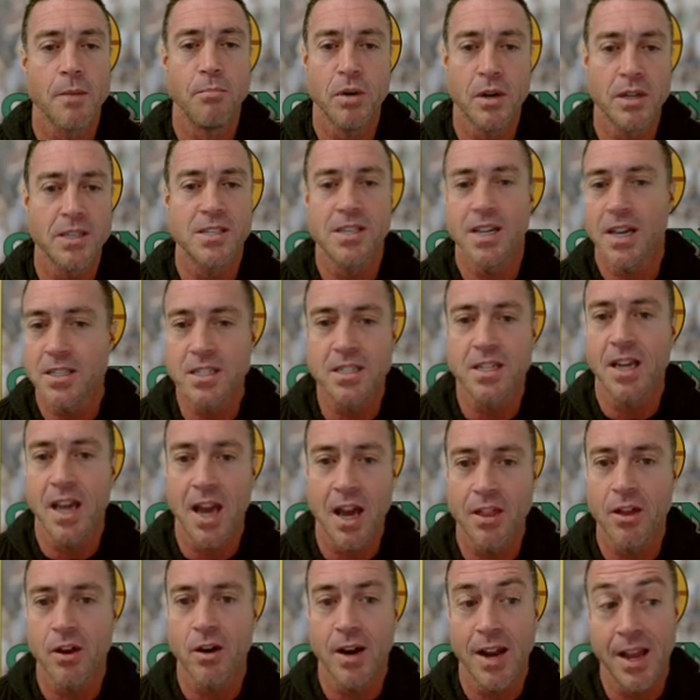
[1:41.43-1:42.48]
to put sets
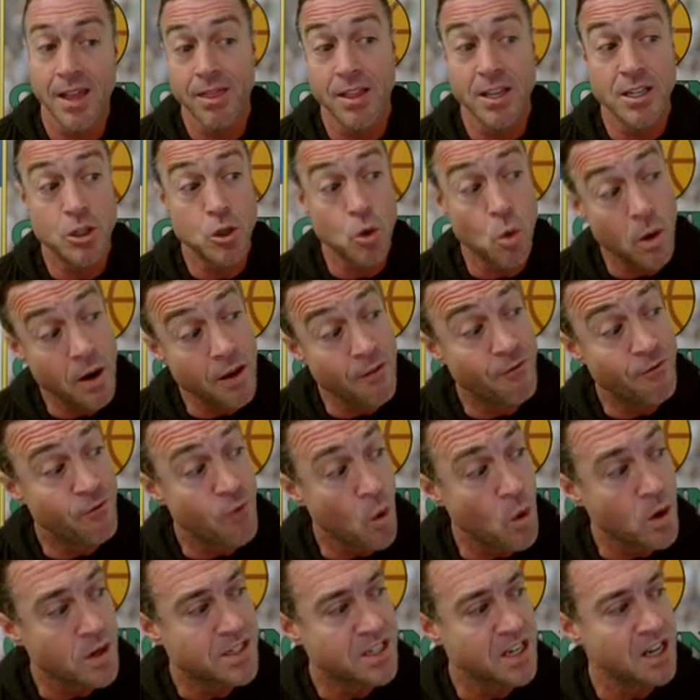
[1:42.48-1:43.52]
together. And this
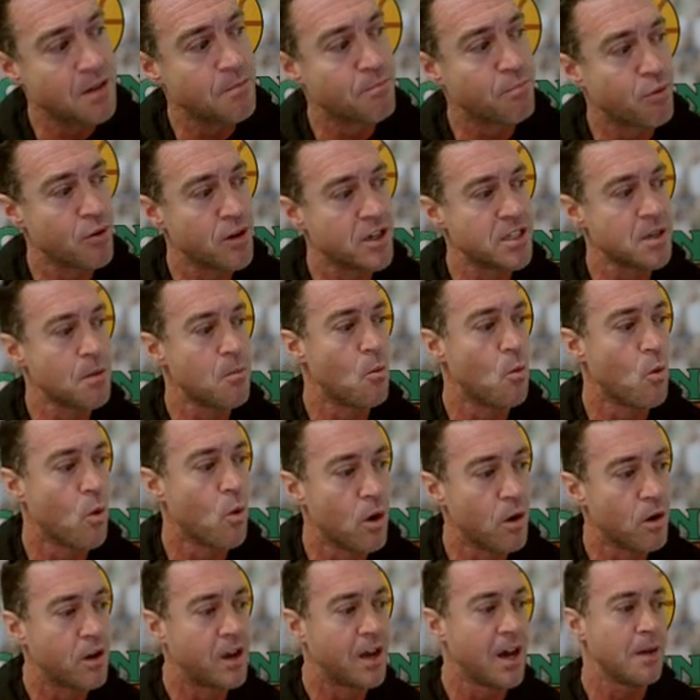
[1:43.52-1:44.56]
2014 Prizm
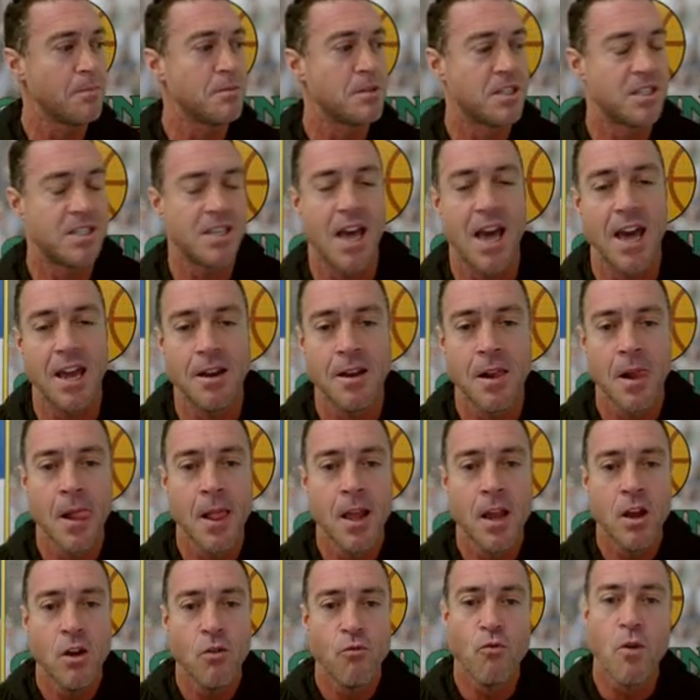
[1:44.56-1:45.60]
World Cup set
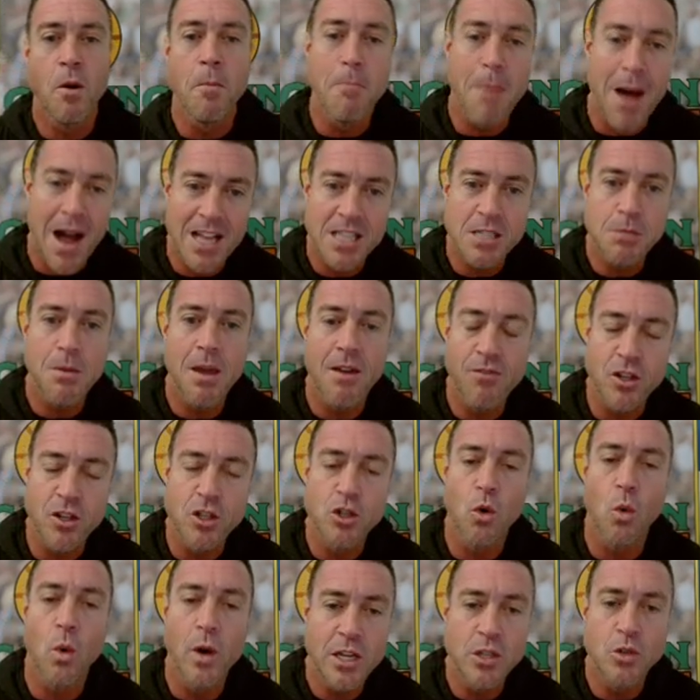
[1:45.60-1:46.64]
reminds me of the
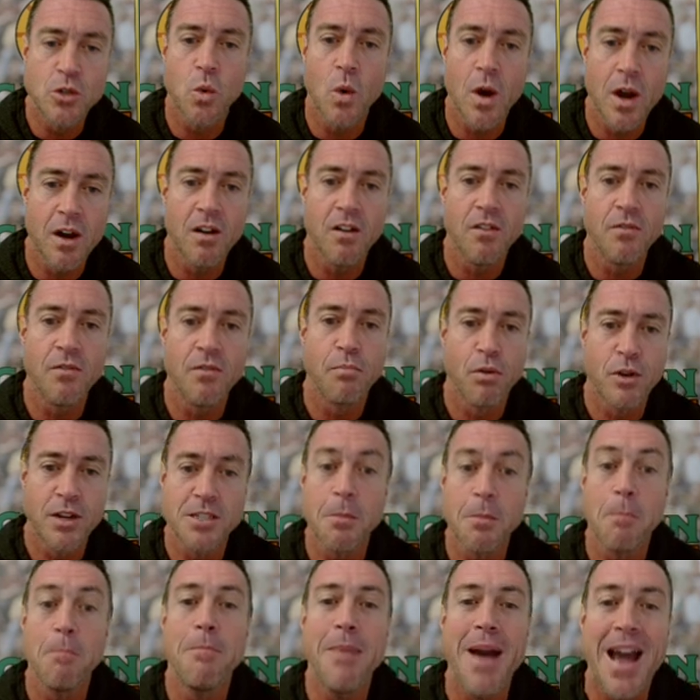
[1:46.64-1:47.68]
2012
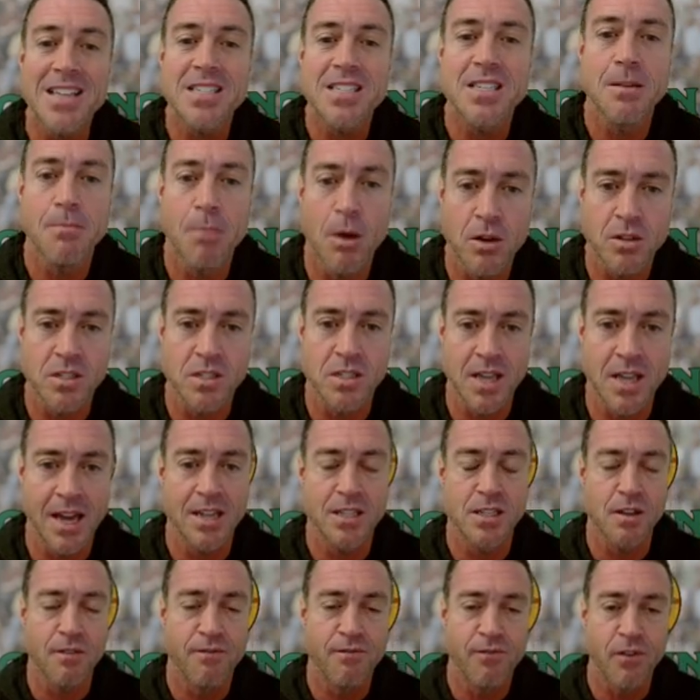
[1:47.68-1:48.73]
Prizm basketball set.
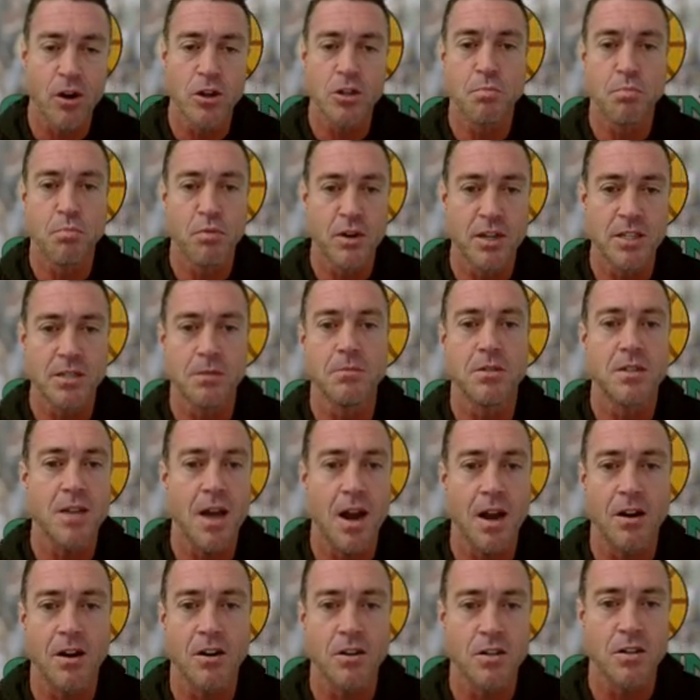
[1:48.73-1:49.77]
It's the first Prizm
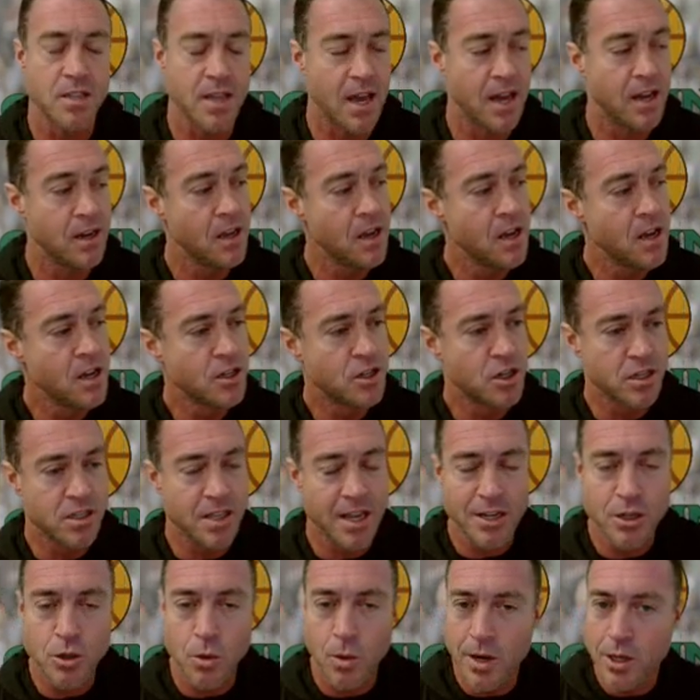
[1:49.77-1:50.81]
soccer set, just
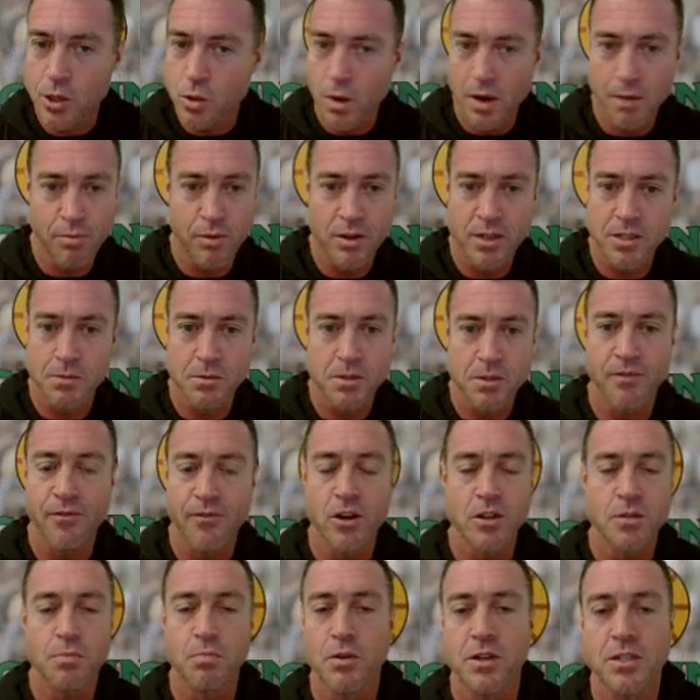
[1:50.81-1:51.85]
like 2012 Prizm is the
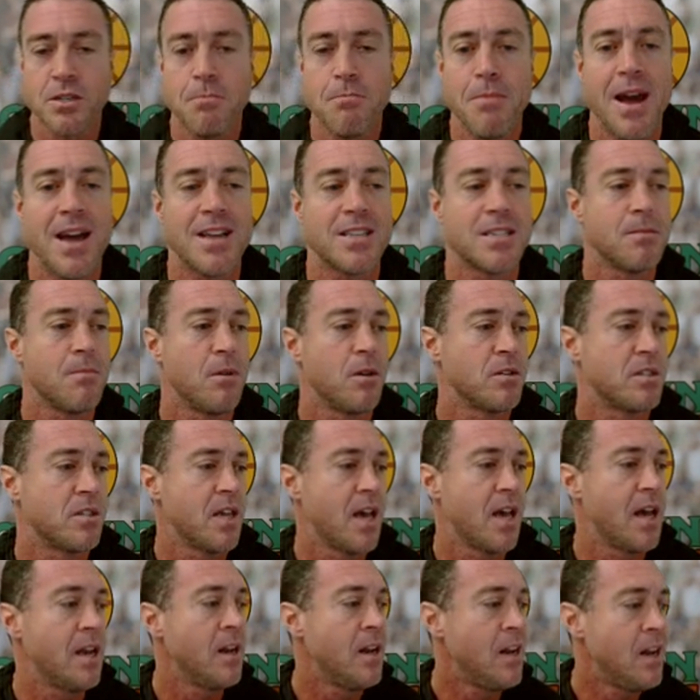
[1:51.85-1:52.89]
first Prizm basketball
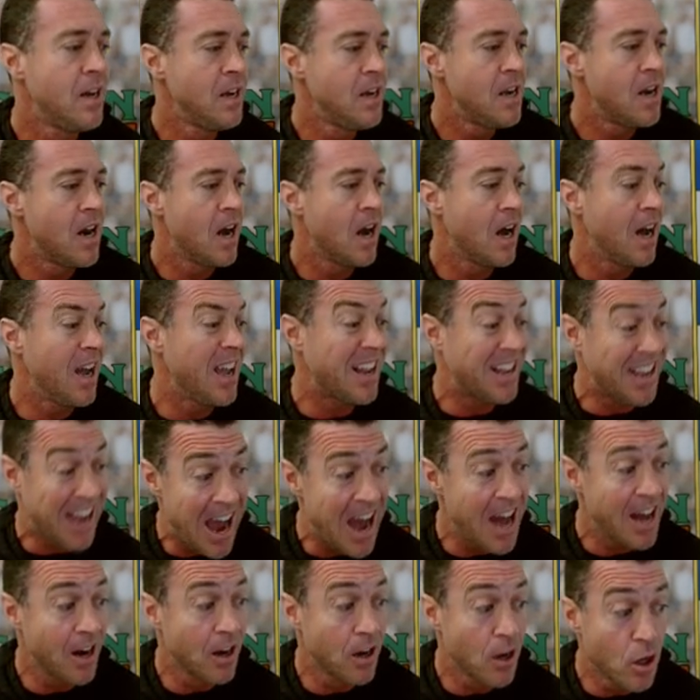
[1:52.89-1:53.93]
set. It
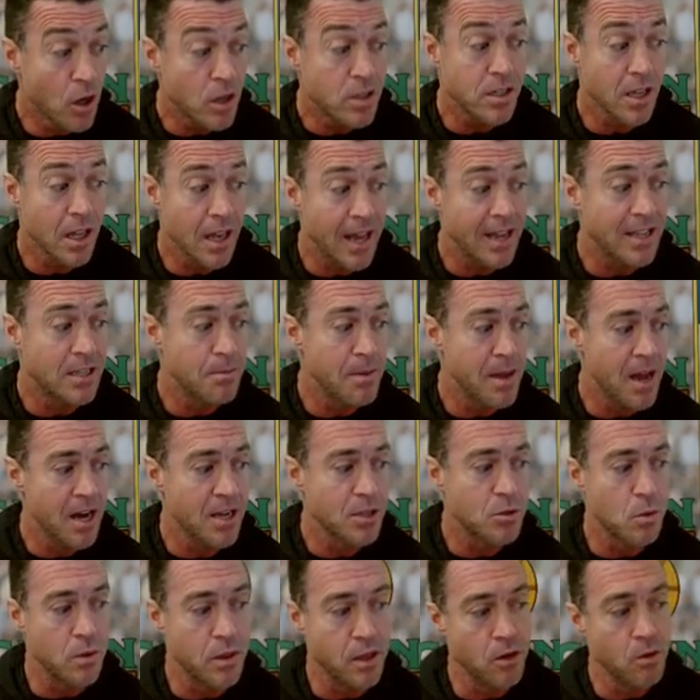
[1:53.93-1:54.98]
kind of looks alike, to be
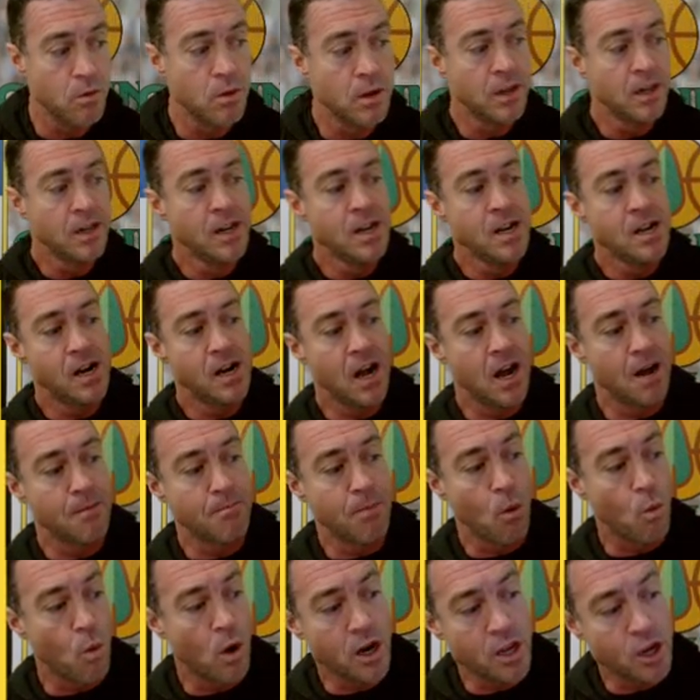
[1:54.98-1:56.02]
honest with you,
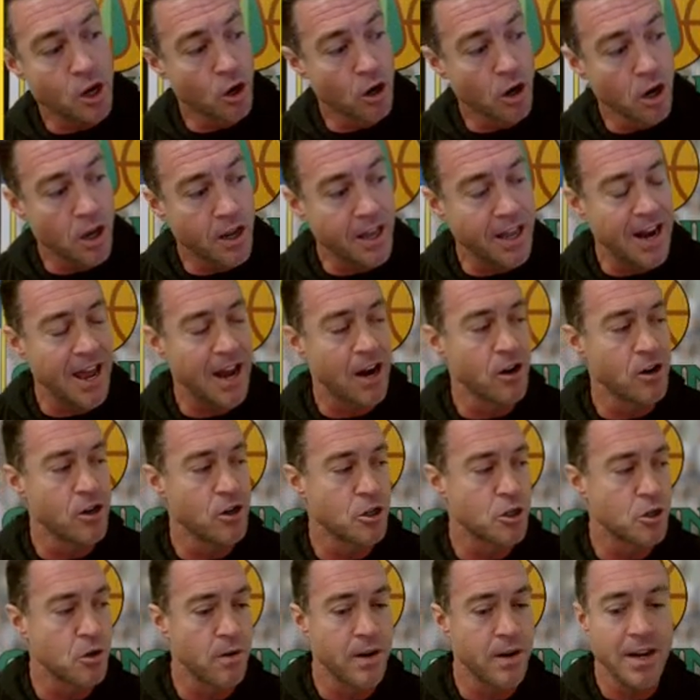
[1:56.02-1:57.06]
but what you're looking at on your
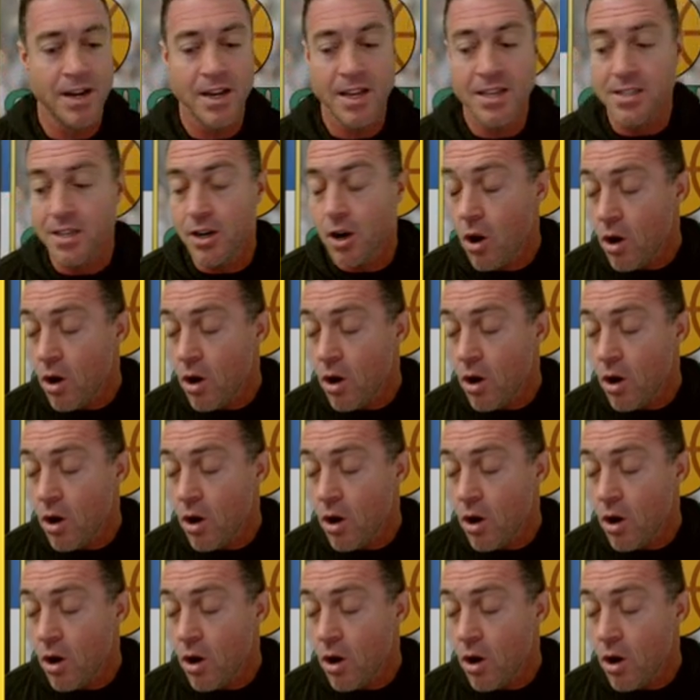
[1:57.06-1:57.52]
screen is an